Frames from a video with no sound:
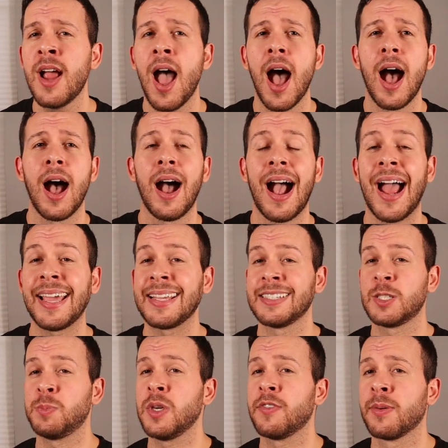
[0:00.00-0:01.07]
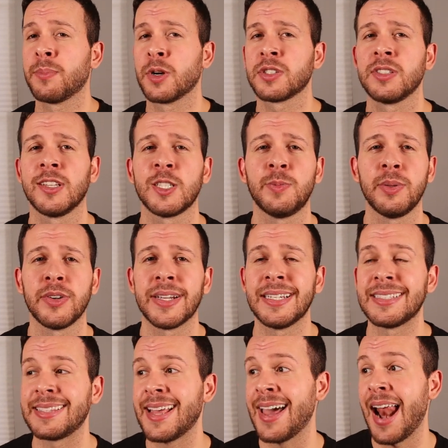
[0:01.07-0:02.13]
Uh, I can speak from personal
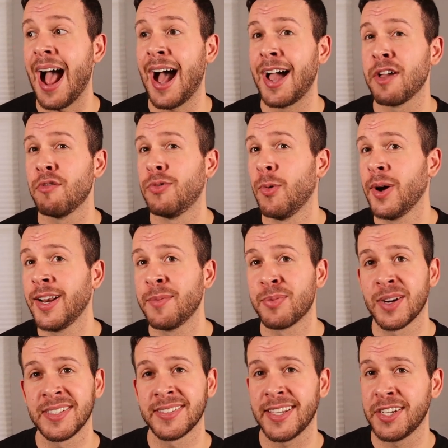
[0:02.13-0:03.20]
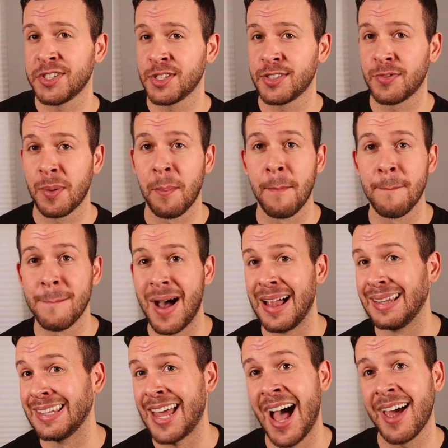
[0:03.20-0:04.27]
experience that I avoided presentations from
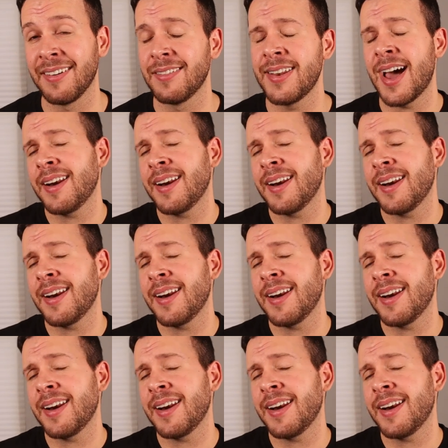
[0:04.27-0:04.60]
a lot,